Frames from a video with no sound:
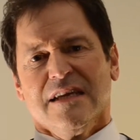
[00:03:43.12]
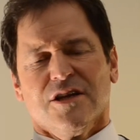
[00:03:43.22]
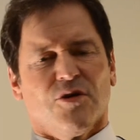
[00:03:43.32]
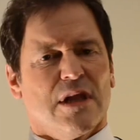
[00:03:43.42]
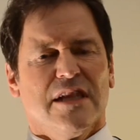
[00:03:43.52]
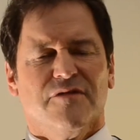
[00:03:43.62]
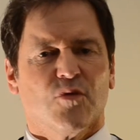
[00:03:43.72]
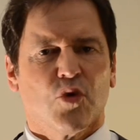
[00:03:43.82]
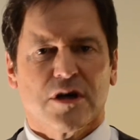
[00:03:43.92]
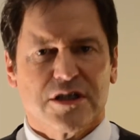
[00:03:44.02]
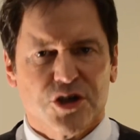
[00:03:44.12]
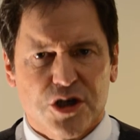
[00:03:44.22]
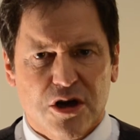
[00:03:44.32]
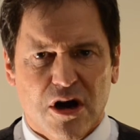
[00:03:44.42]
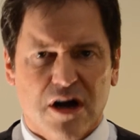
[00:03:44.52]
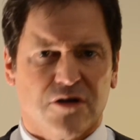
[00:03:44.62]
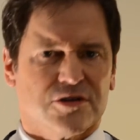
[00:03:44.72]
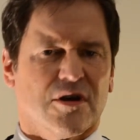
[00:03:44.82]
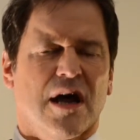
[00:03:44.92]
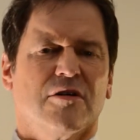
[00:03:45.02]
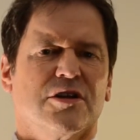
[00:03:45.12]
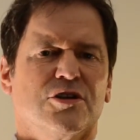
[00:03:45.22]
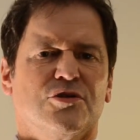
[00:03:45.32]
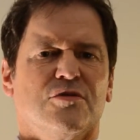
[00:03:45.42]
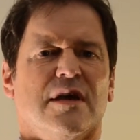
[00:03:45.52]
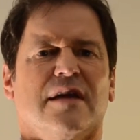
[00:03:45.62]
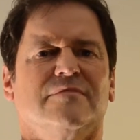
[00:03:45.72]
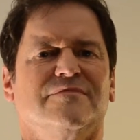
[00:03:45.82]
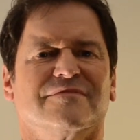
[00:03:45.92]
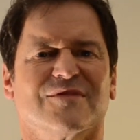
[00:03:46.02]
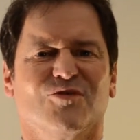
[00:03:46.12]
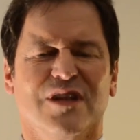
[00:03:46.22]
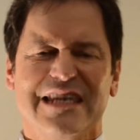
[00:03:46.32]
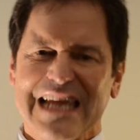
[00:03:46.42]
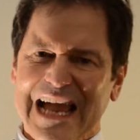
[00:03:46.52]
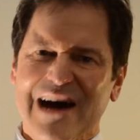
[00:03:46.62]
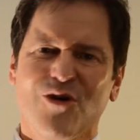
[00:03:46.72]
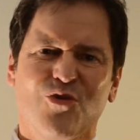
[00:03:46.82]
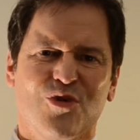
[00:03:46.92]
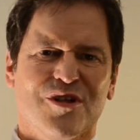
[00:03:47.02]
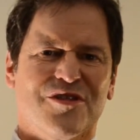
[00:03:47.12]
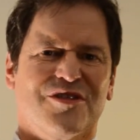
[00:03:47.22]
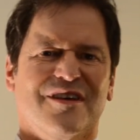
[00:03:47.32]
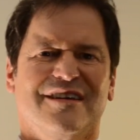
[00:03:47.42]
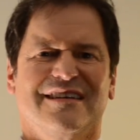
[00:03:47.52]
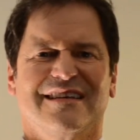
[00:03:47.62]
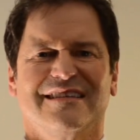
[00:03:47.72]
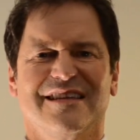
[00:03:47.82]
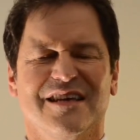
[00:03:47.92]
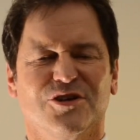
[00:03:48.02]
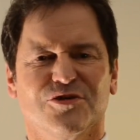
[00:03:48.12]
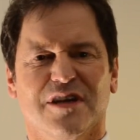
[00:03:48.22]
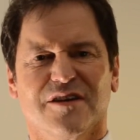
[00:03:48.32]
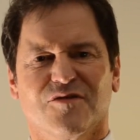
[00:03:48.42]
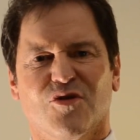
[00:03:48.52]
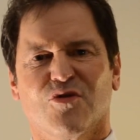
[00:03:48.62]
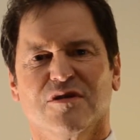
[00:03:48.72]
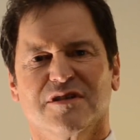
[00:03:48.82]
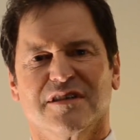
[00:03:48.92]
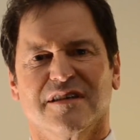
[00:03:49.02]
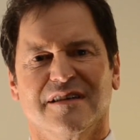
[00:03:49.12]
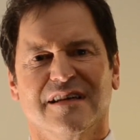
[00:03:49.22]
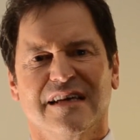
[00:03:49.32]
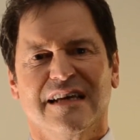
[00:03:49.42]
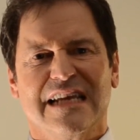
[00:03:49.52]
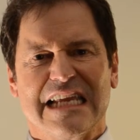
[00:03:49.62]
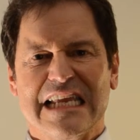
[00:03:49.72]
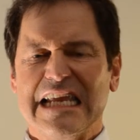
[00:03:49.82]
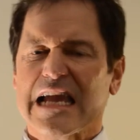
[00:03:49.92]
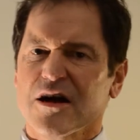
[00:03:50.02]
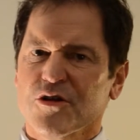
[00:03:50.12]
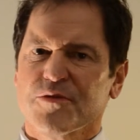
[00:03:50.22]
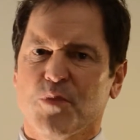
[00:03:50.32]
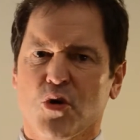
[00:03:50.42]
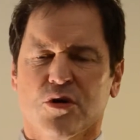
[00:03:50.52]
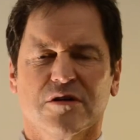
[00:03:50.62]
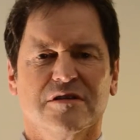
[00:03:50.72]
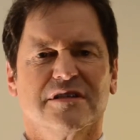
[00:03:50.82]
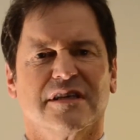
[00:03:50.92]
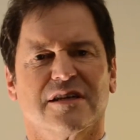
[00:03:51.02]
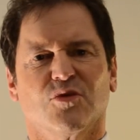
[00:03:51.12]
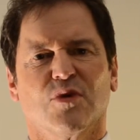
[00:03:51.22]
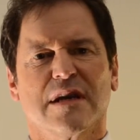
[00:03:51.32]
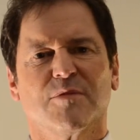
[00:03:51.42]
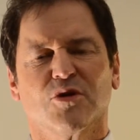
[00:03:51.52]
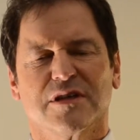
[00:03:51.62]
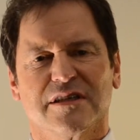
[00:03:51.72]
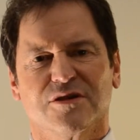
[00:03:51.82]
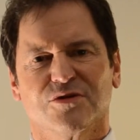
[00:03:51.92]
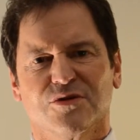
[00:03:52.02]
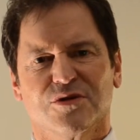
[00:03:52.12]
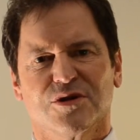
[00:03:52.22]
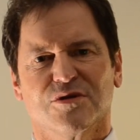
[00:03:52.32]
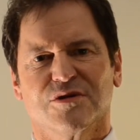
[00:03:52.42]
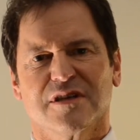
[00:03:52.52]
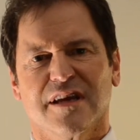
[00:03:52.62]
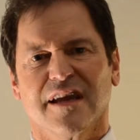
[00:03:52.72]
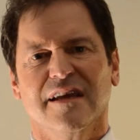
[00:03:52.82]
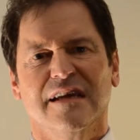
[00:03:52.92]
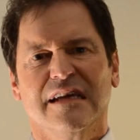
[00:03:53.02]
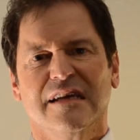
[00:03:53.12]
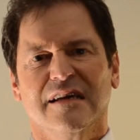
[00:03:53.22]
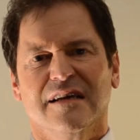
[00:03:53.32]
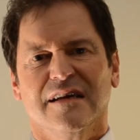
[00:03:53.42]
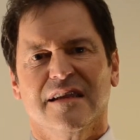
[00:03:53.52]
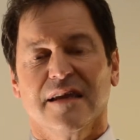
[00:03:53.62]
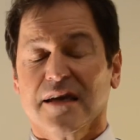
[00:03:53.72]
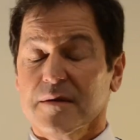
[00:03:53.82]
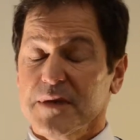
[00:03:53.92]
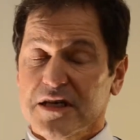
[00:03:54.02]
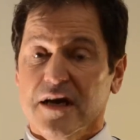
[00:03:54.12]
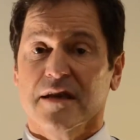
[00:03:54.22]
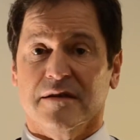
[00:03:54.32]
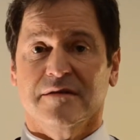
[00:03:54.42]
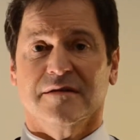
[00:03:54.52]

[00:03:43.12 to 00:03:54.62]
you know, I live and work in Chicago, so how can you do that? Well, now with the internet, of course, and e-health portals like the one I'm going to introduce to you today, that can be done.